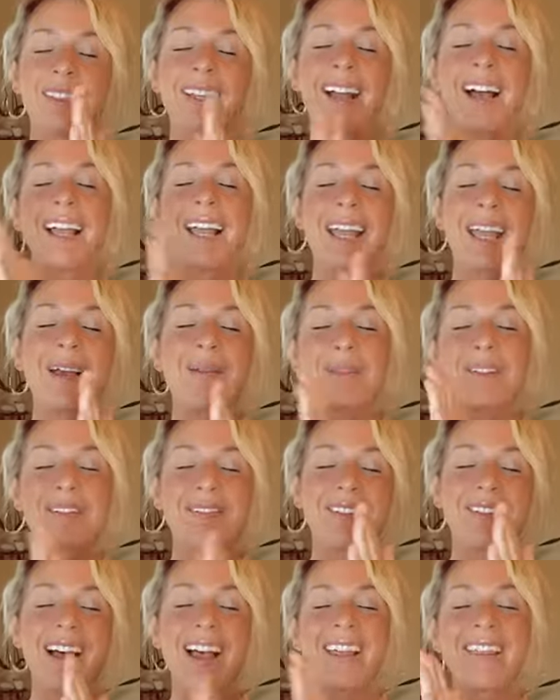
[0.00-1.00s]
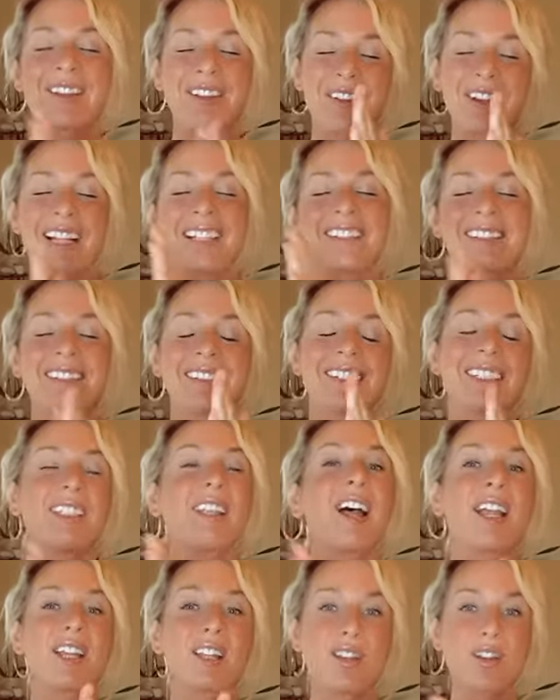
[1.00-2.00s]
the Christed
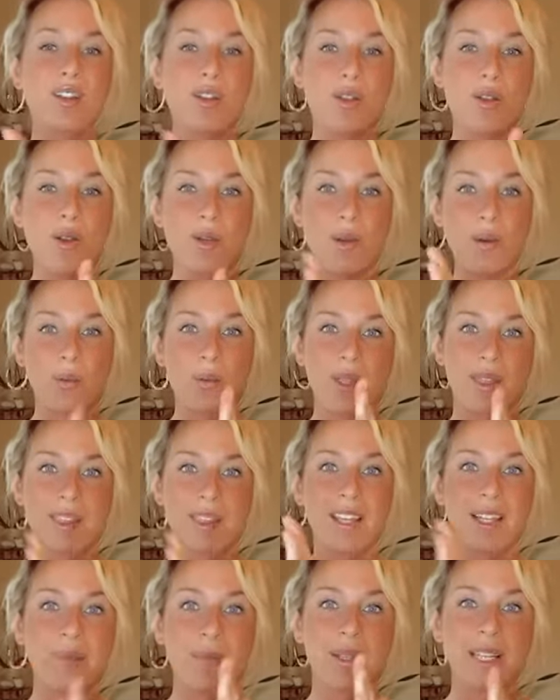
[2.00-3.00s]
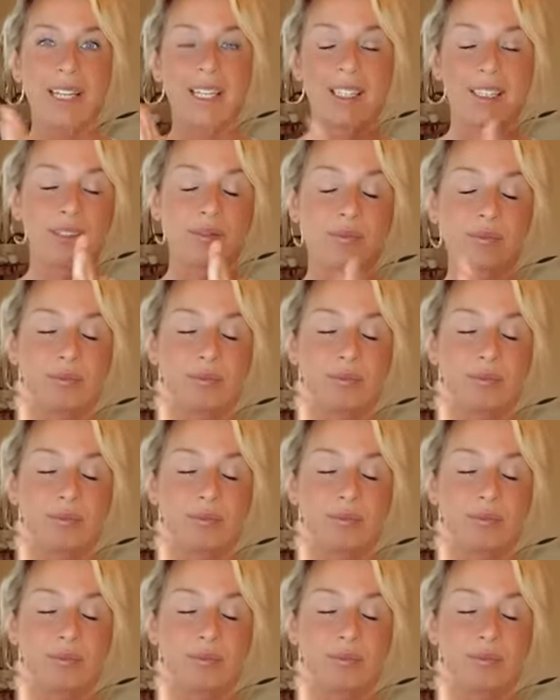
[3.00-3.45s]
light within me.